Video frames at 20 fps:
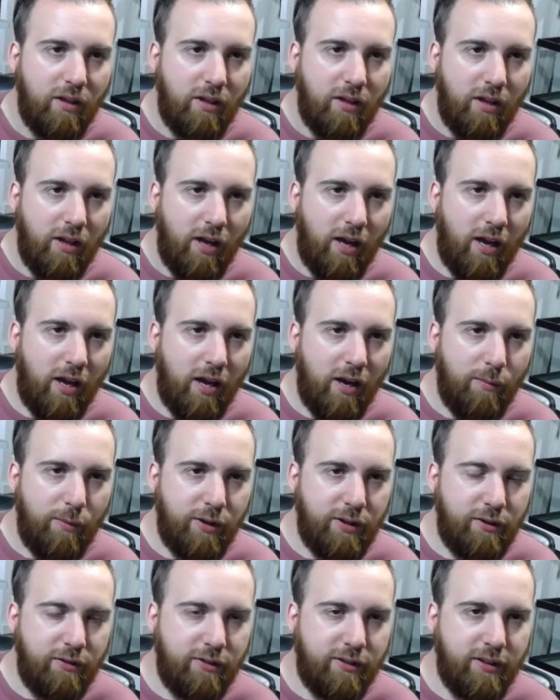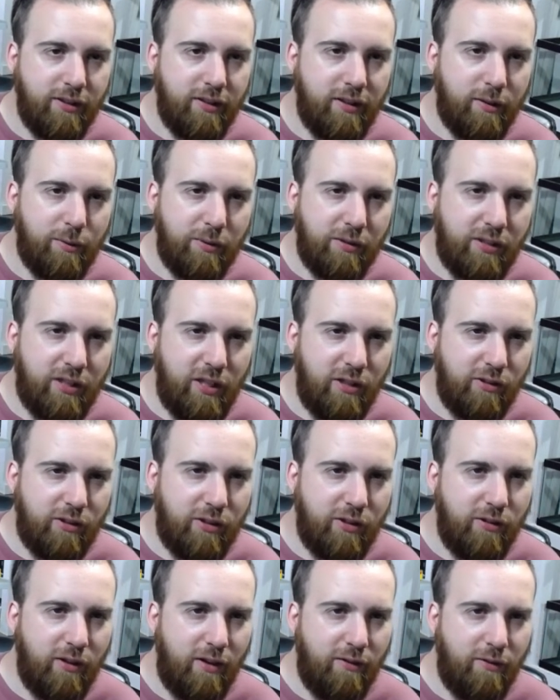Uh, when using liquid
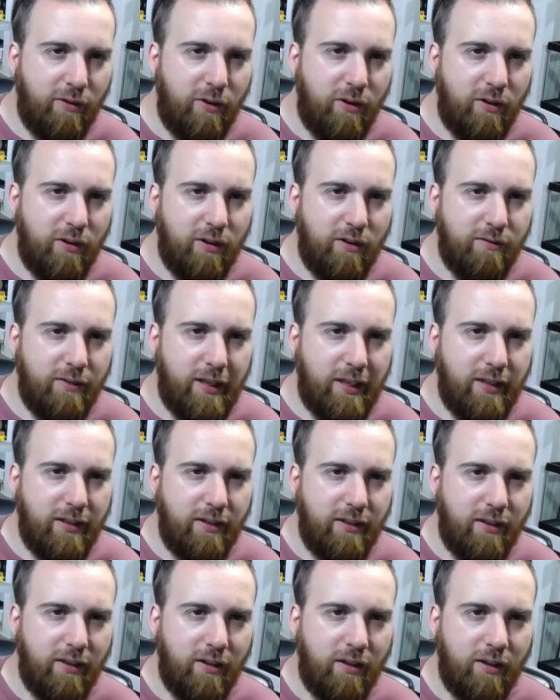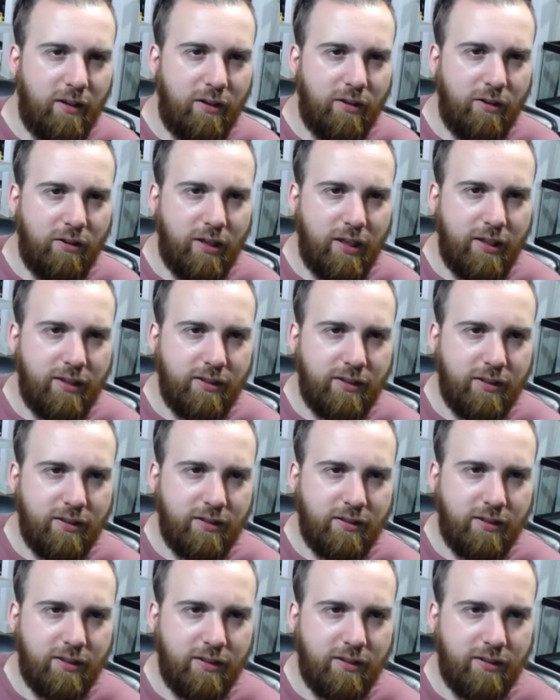CO2, I've heard of in, uh, you're
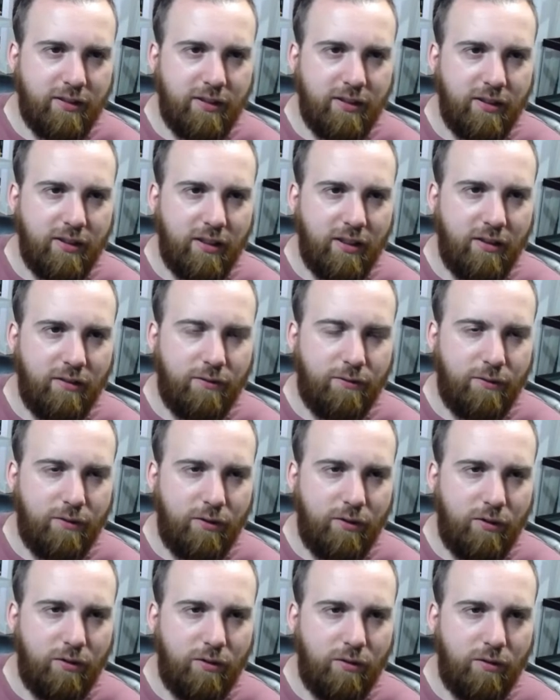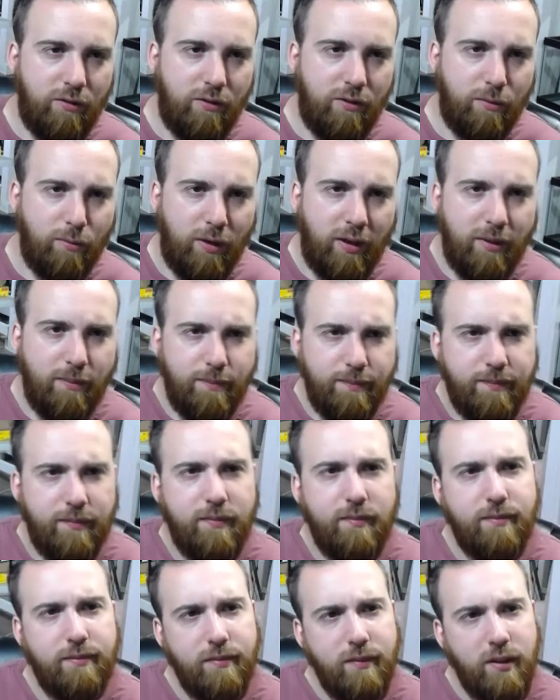inconsistent if you wait.
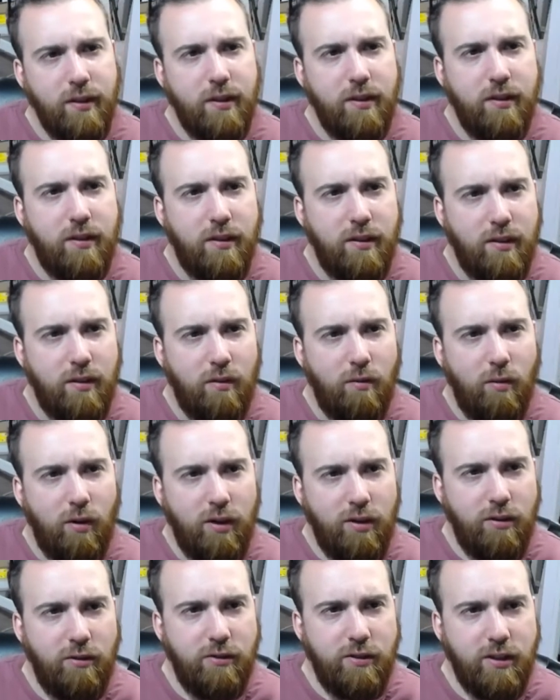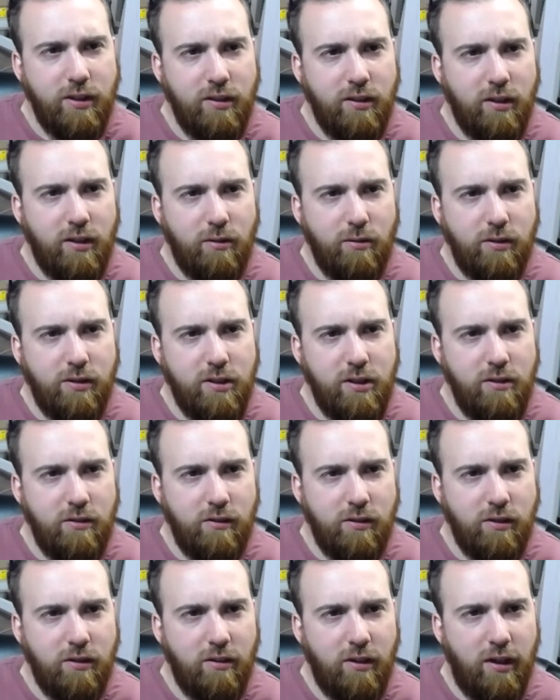When using liquid
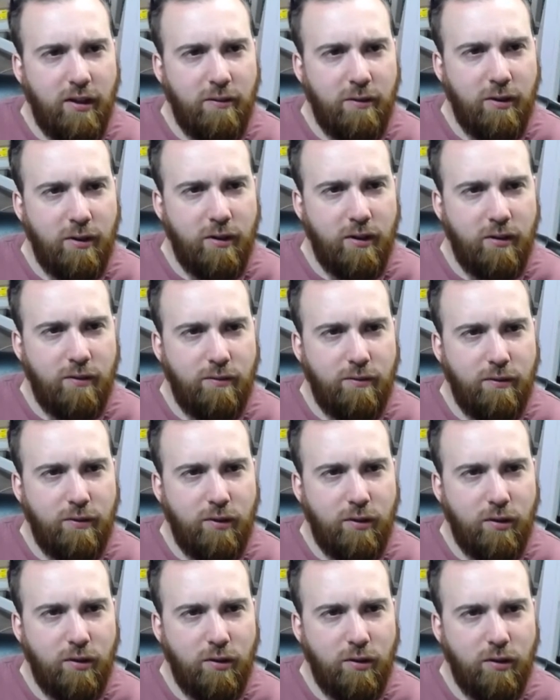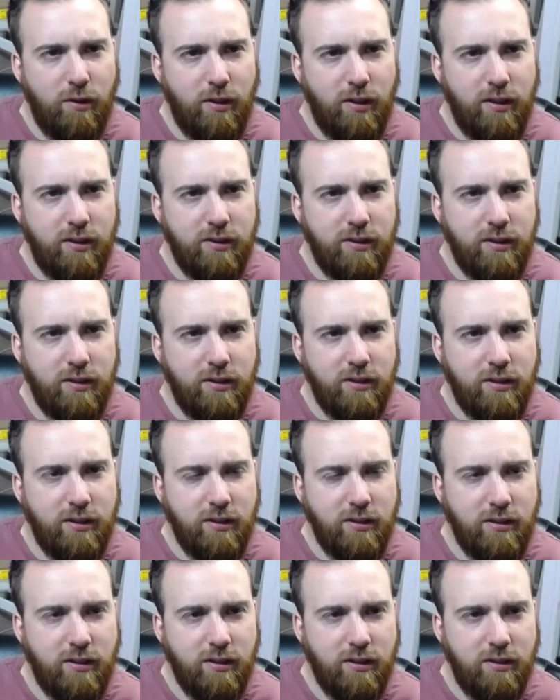CO2, I've heard of you're
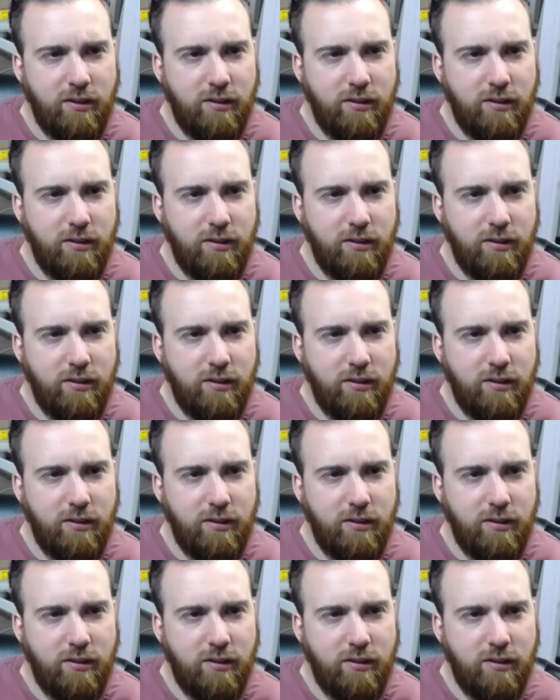inconsistent